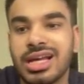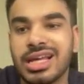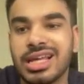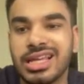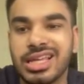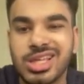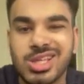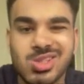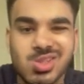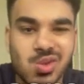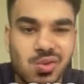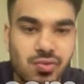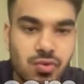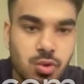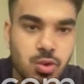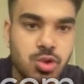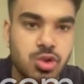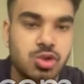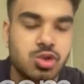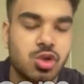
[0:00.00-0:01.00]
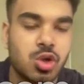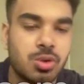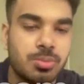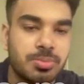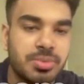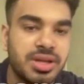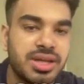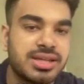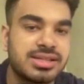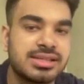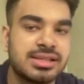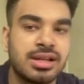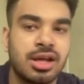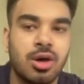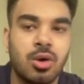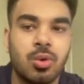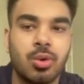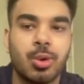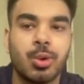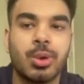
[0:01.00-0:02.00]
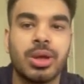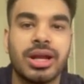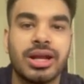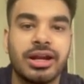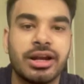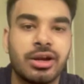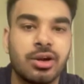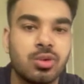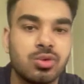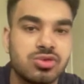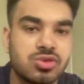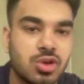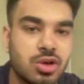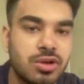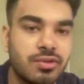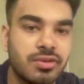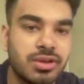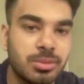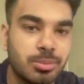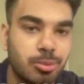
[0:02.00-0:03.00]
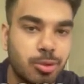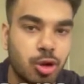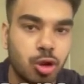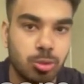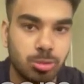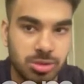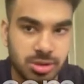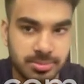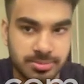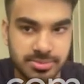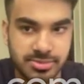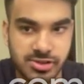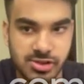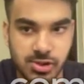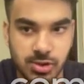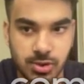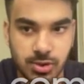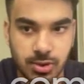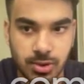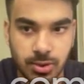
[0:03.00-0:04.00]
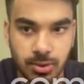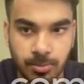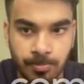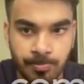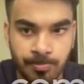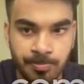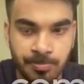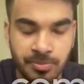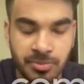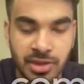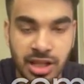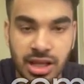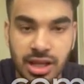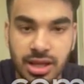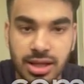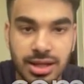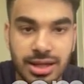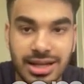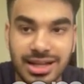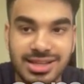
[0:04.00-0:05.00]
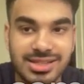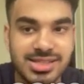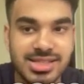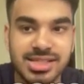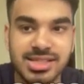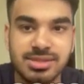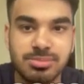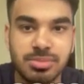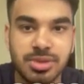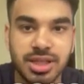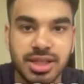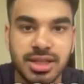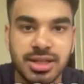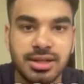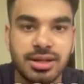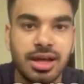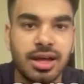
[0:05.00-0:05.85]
each of those topics and how to get into solving problems. So let's just begin.